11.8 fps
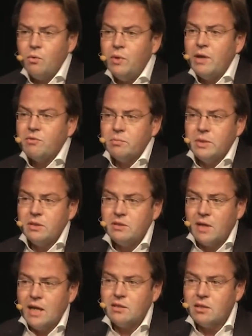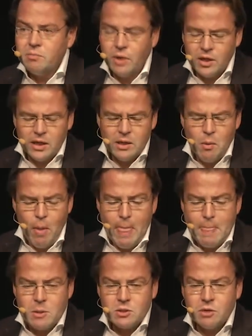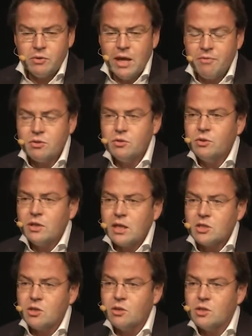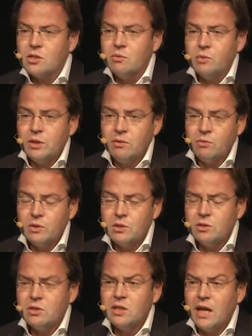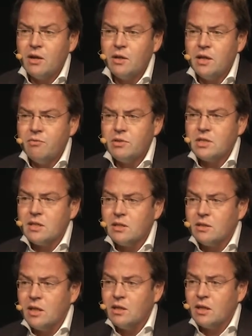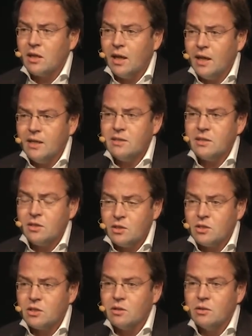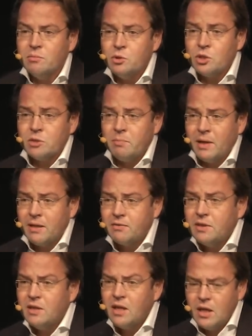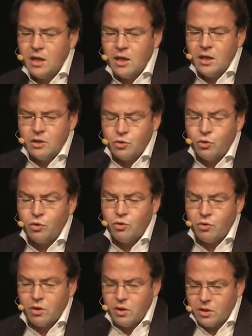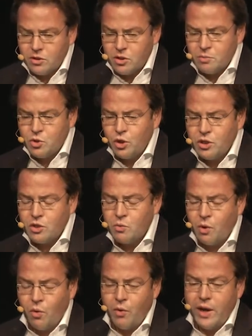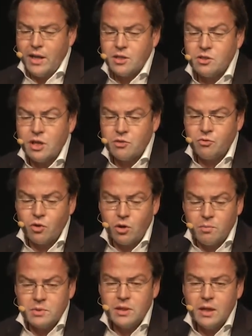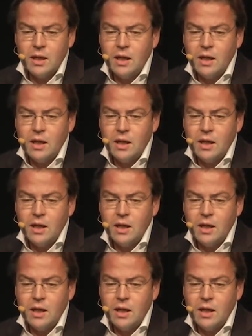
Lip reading: we have to be tight on the money. So we have to do an excursion. We took the caregivers and the client and also the municipality to some churches were already transformed.